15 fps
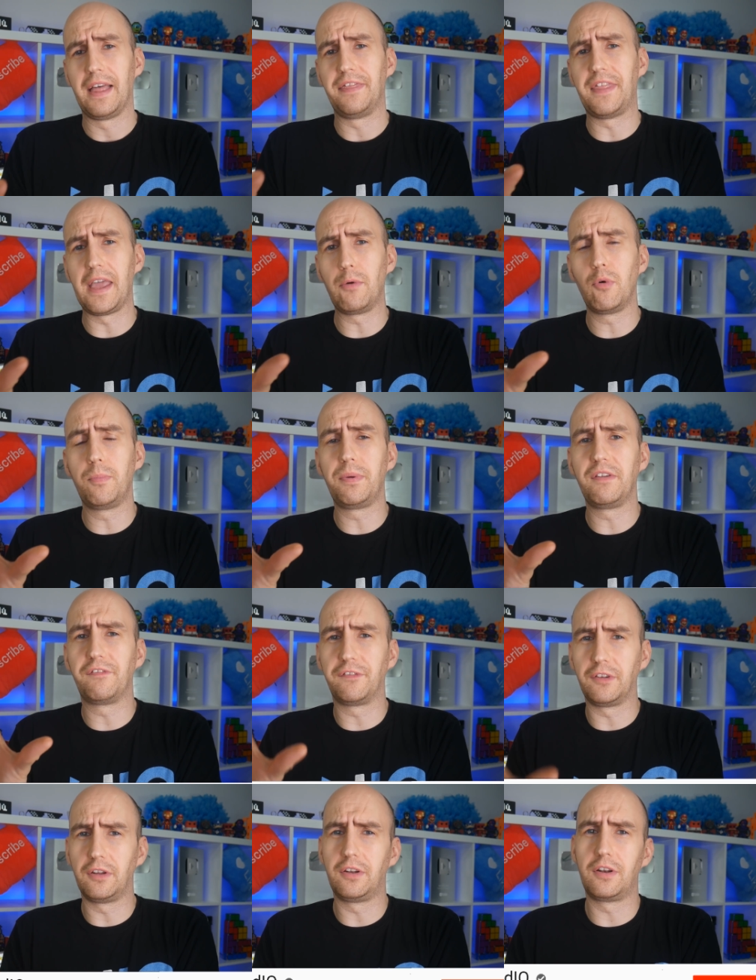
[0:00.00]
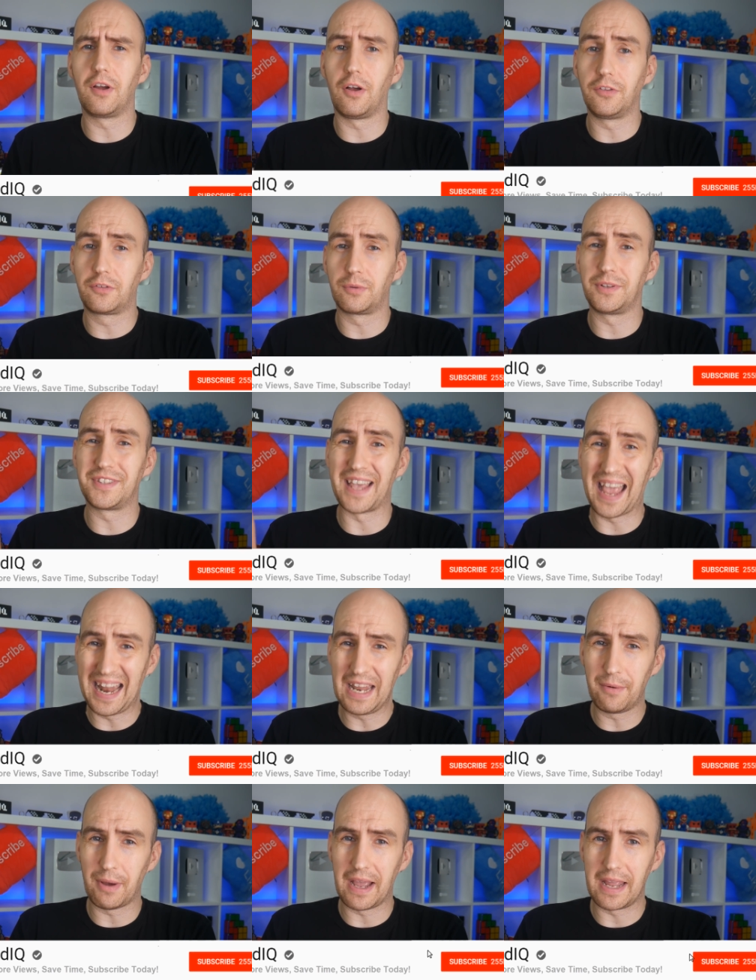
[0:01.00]
they will be flooded on Twitter
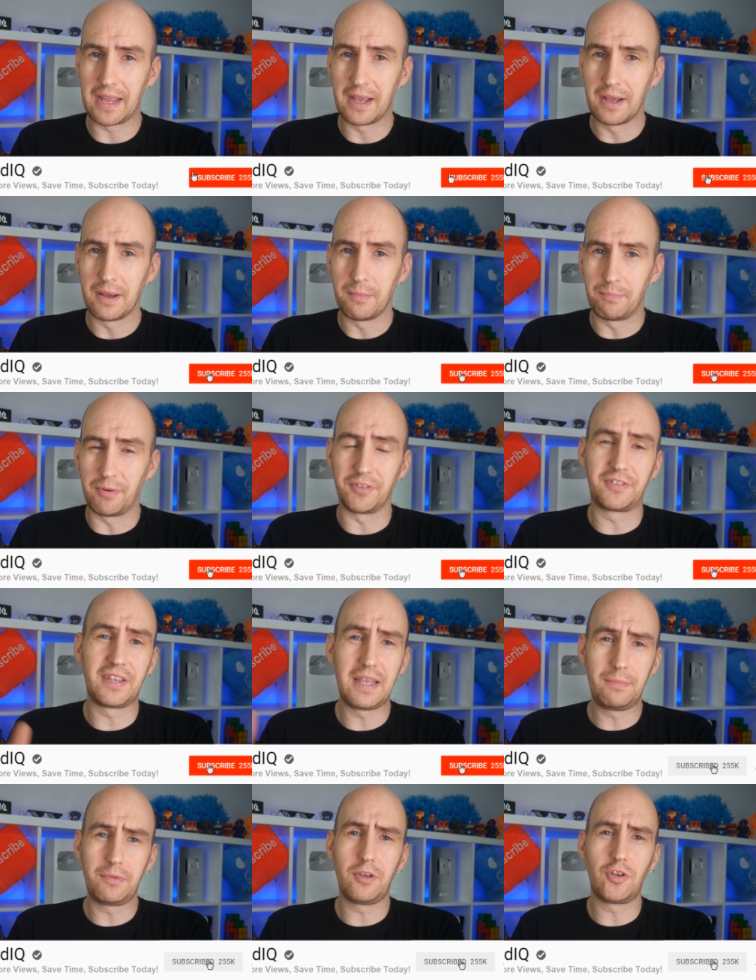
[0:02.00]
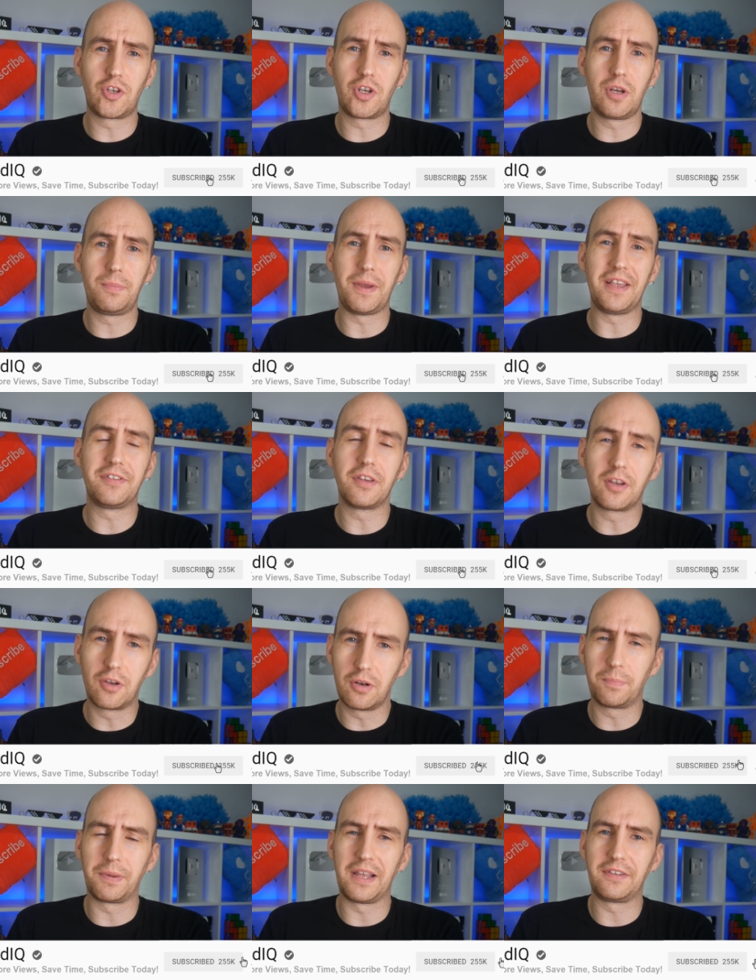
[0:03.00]
anyway. But Team YouTube is a
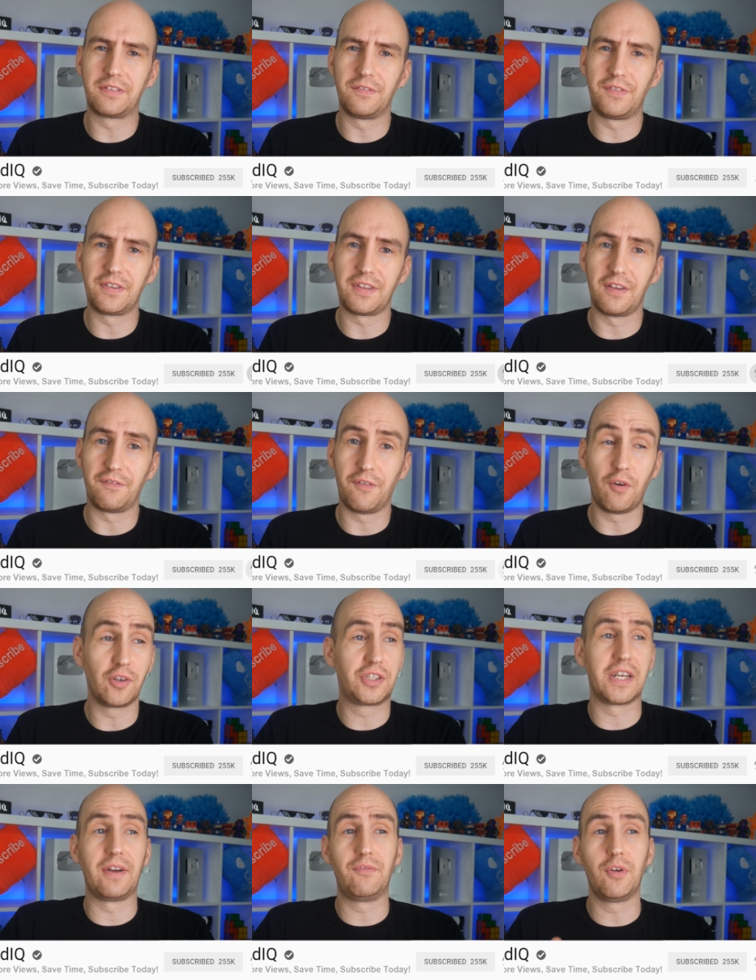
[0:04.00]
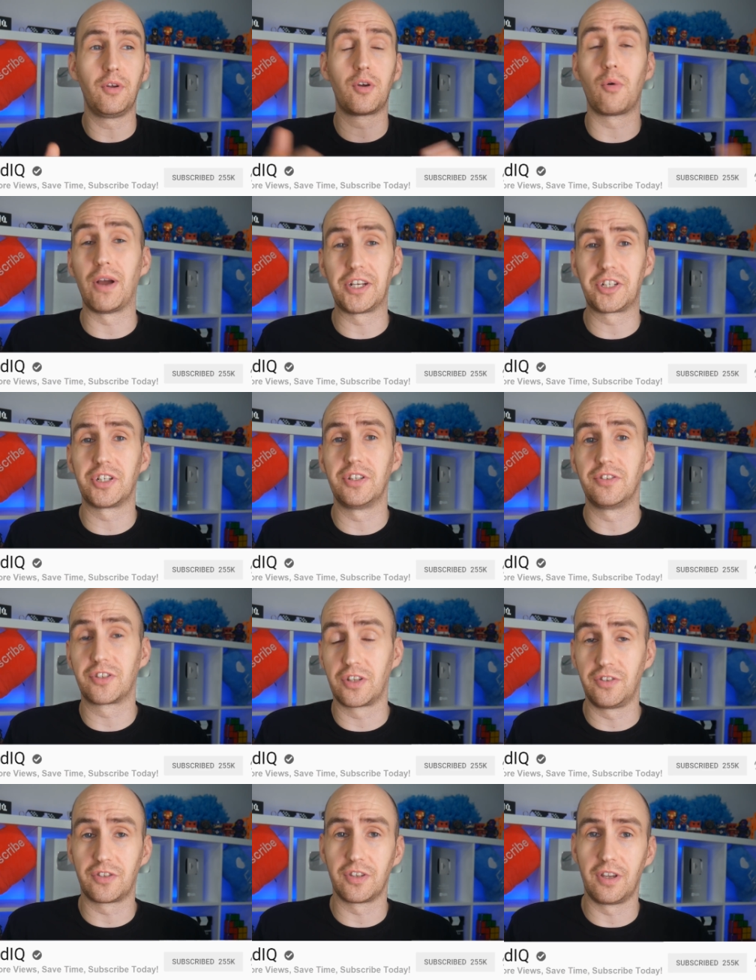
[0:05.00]
good place to visit for general questions,
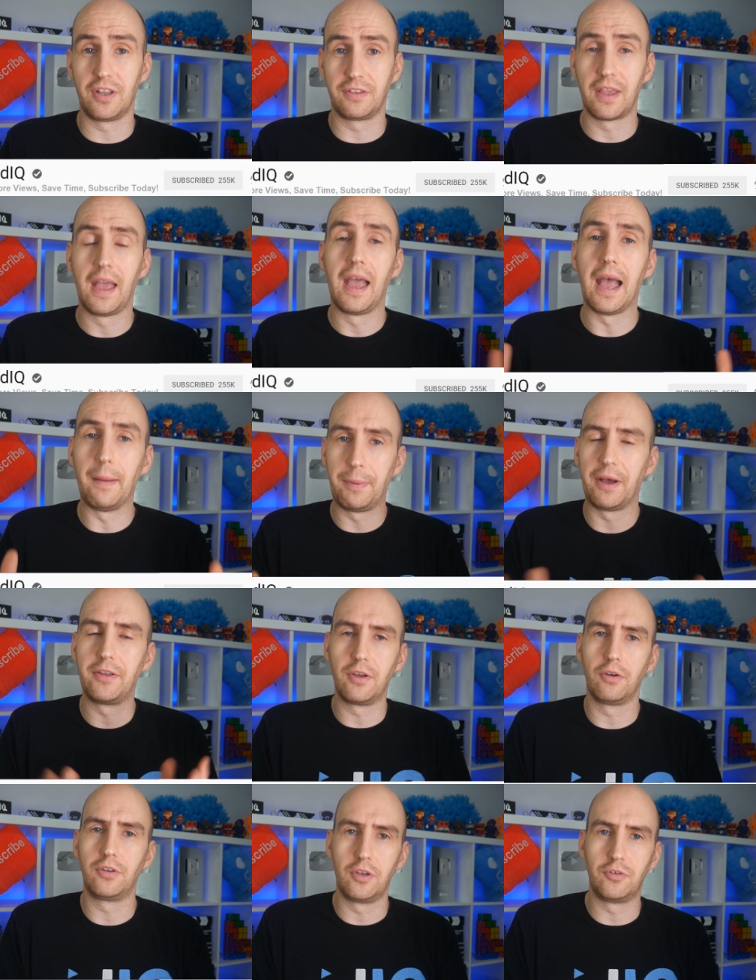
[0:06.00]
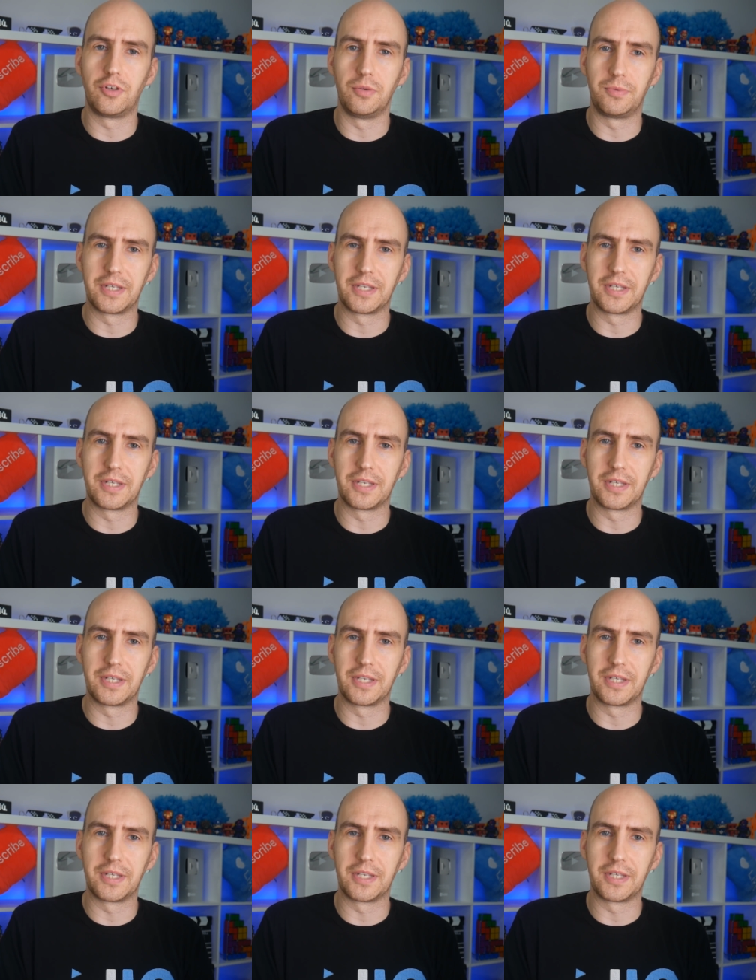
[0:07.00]
concerns about your YouTube